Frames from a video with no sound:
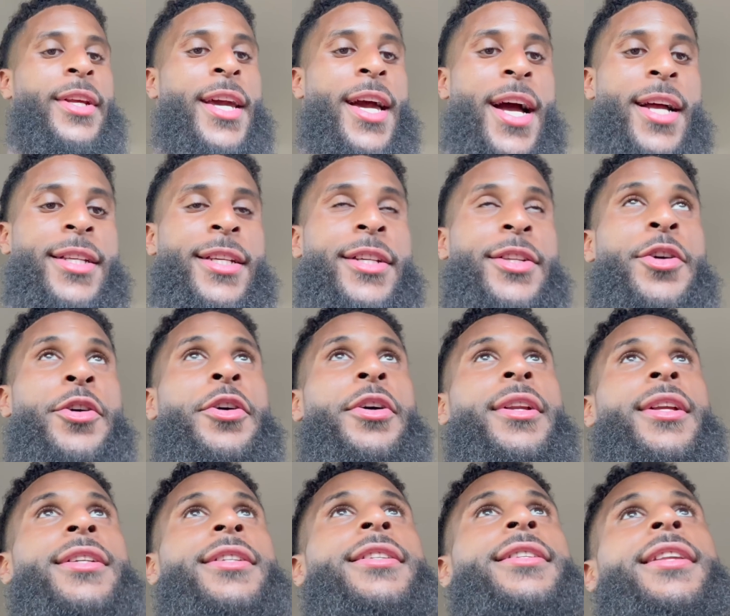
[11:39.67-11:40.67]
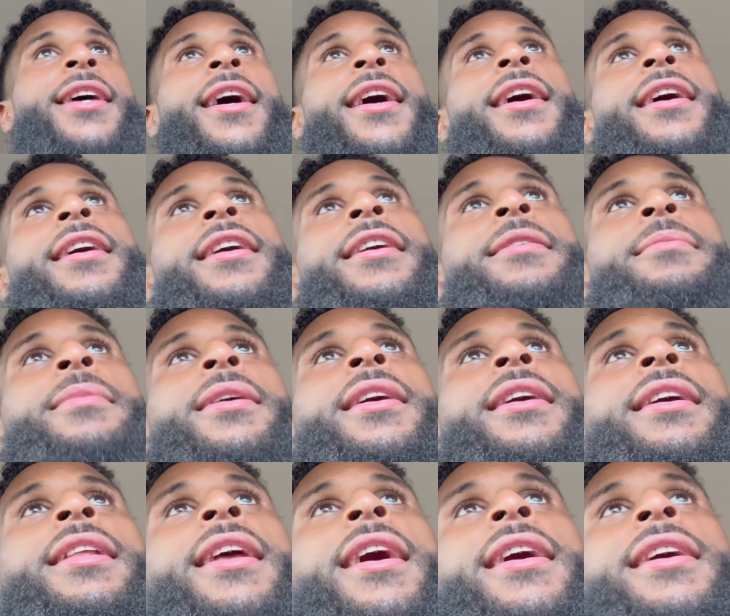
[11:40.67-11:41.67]
y'all just don't understand,
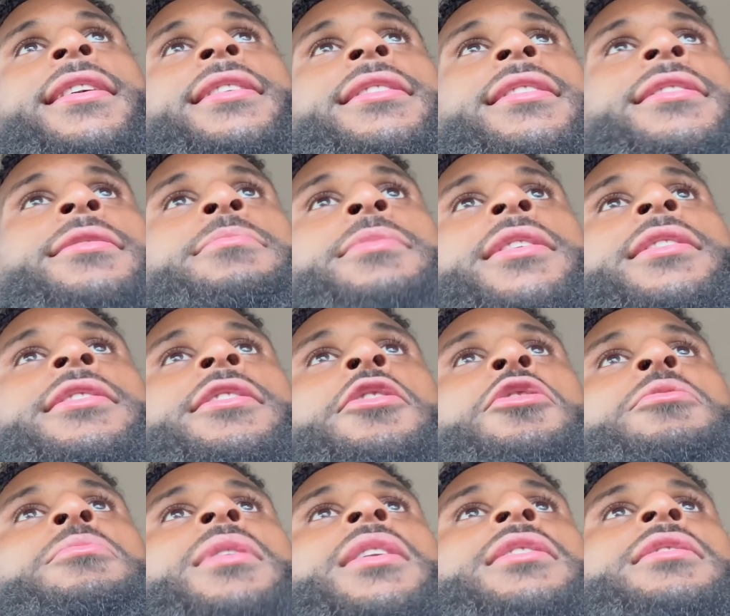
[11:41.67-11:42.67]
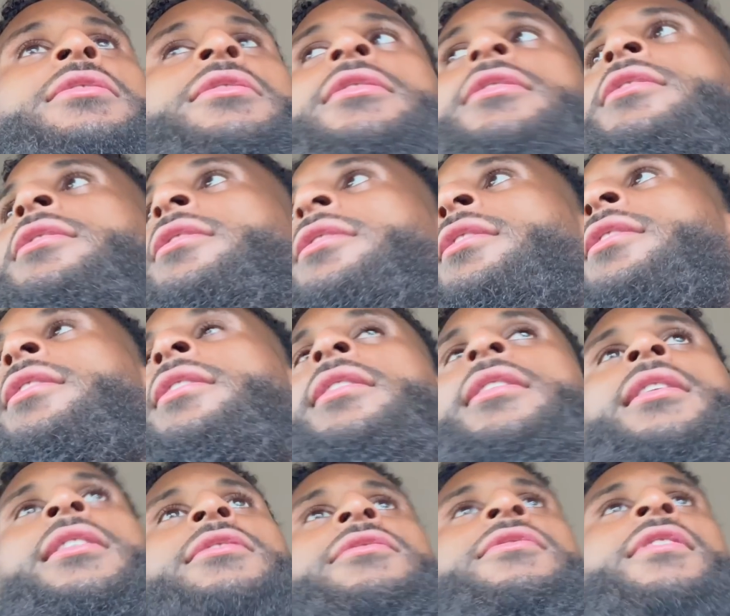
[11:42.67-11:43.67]
man. Like it just be so much of
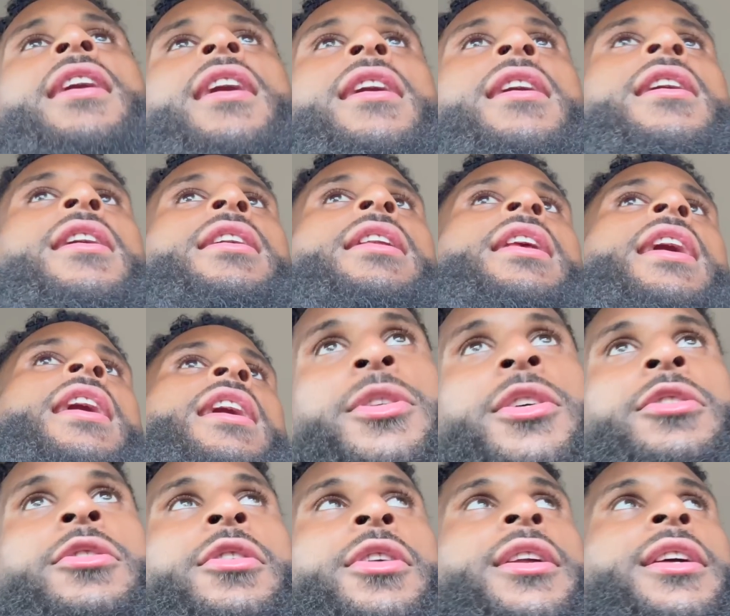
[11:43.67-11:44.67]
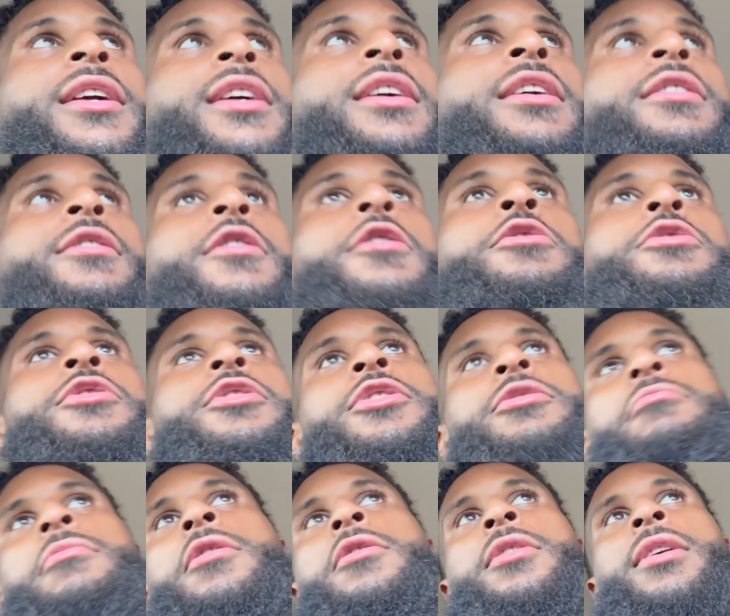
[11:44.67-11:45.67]
a, vibe. Like I'm just going to get groceries,
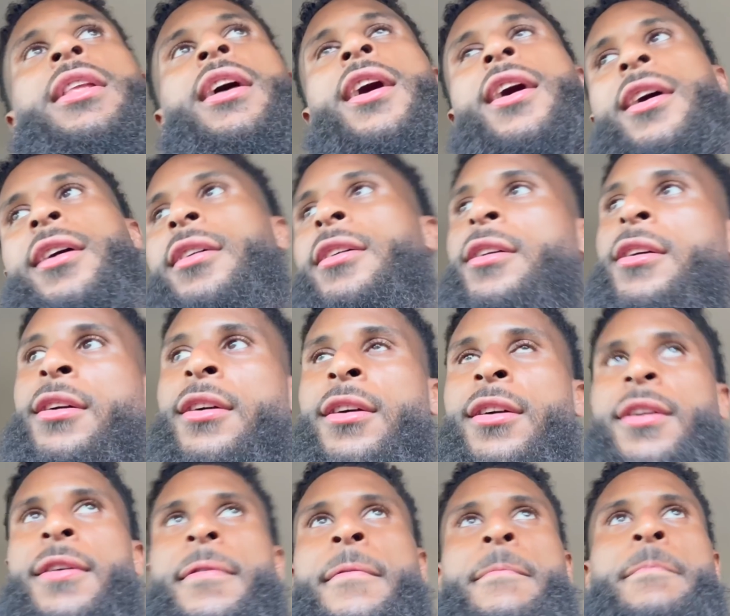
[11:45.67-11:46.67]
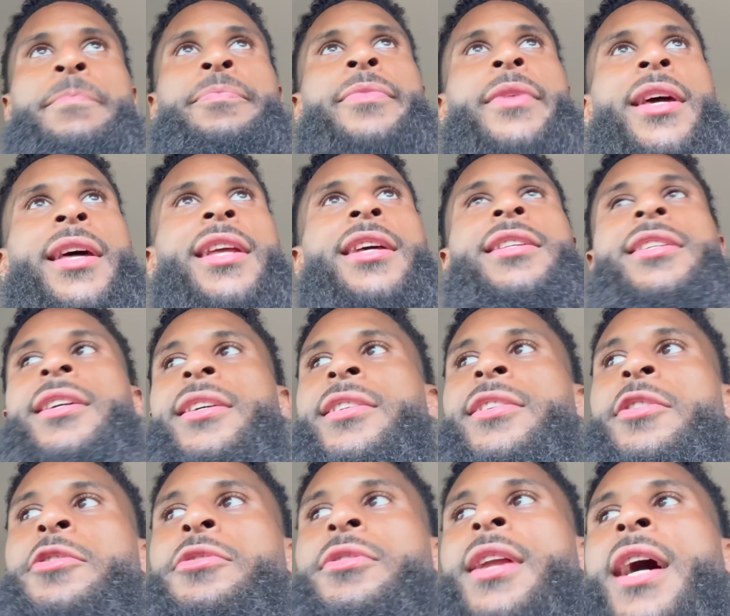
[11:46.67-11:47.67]
bro. Like, and it's just
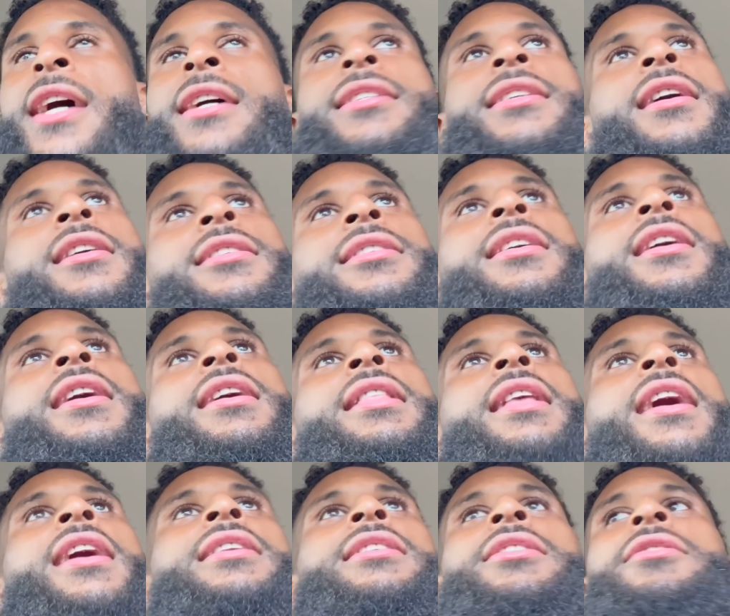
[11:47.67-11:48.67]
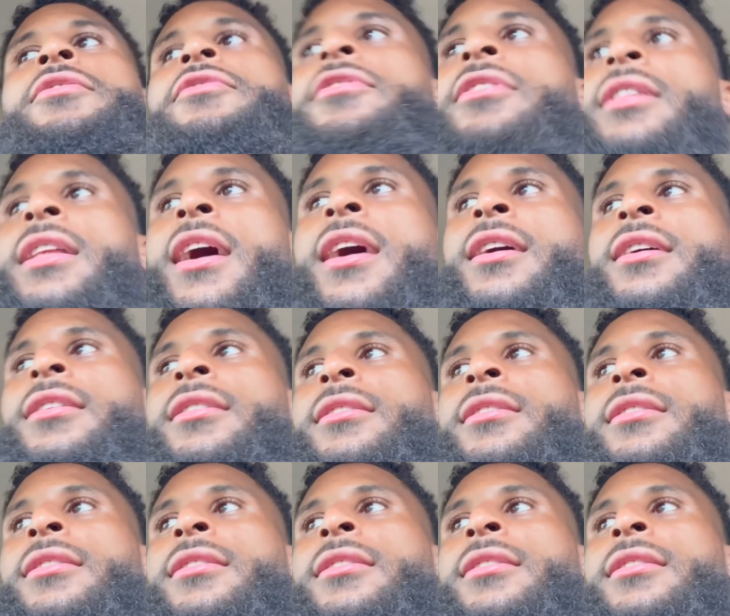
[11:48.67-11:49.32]
so nice outside. Like it just feel like